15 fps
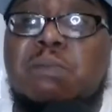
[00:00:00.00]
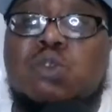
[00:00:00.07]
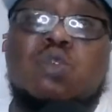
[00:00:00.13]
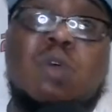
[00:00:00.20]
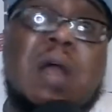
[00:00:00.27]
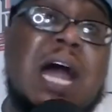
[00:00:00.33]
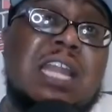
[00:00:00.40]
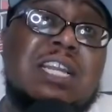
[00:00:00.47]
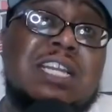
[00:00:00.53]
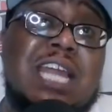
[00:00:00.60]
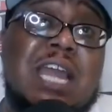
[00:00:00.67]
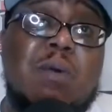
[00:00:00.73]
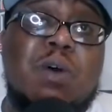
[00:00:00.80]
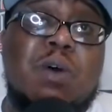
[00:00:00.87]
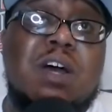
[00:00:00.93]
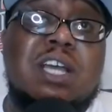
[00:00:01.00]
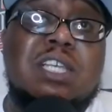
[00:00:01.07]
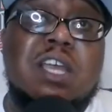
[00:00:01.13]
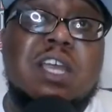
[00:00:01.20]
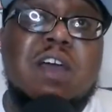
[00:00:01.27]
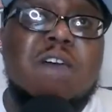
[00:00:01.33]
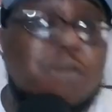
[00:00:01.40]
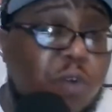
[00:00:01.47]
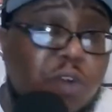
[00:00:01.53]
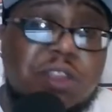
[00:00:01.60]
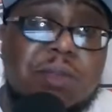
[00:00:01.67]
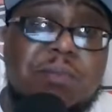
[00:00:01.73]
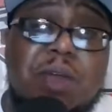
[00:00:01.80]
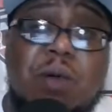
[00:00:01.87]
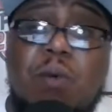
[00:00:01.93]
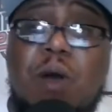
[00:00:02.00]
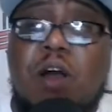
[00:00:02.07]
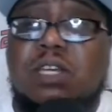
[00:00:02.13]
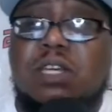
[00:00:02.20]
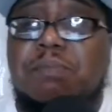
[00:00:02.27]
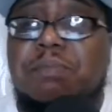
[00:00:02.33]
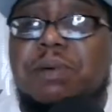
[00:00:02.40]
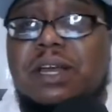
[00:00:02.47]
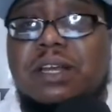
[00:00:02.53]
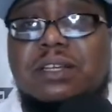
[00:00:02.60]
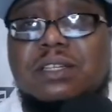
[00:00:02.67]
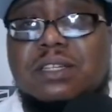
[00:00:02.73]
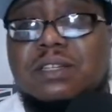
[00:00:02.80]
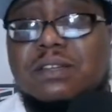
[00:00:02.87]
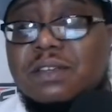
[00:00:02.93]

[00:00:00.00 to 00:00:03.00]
Drew Holiday was for the Milwaukee Bucks.